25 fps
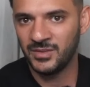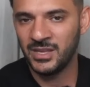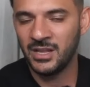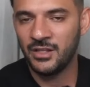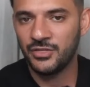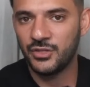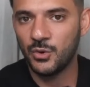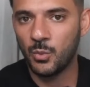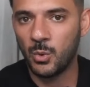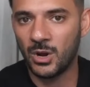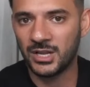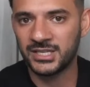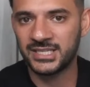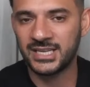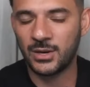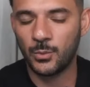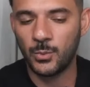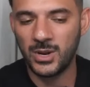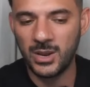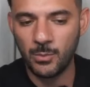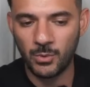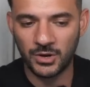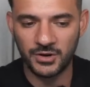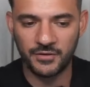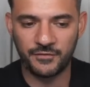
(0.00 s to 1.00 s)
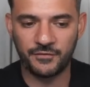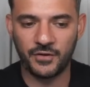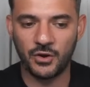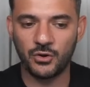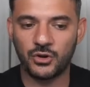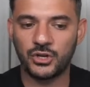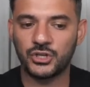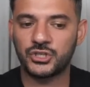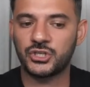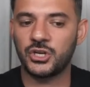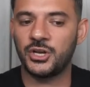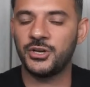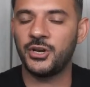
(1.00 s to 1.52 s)
The ones that we want to
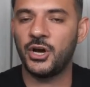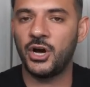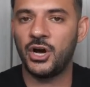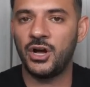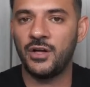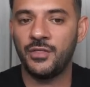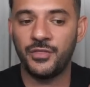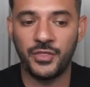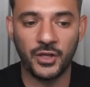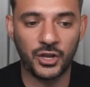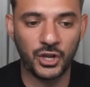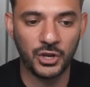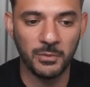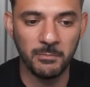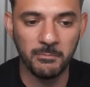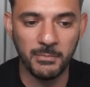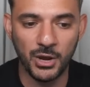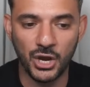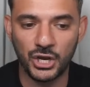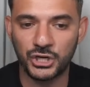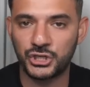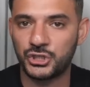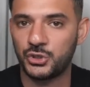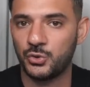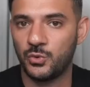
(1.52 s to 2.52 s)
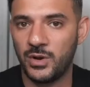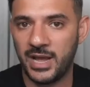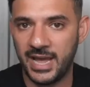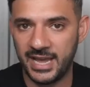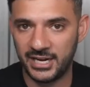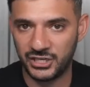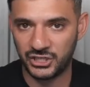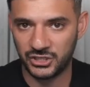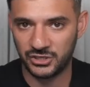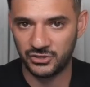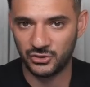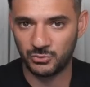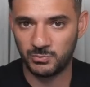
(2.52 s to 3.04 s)
focus on are the commercial
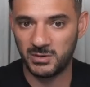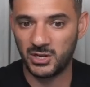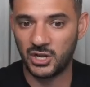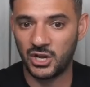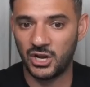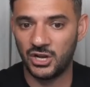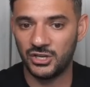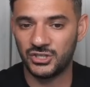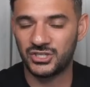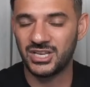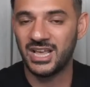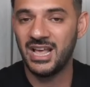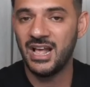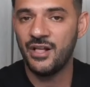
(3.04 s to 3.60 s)
hedgers because